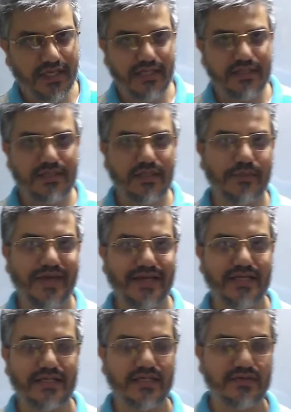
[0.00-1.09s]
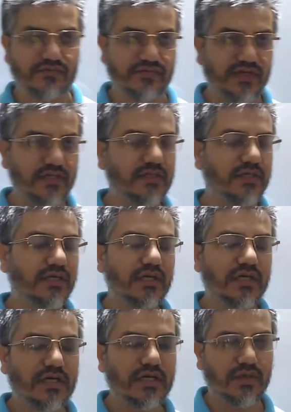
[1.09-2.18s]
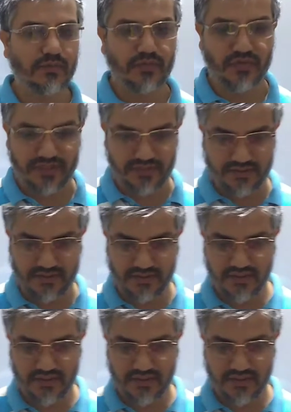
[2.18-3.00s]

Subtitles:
and the magnetic field component.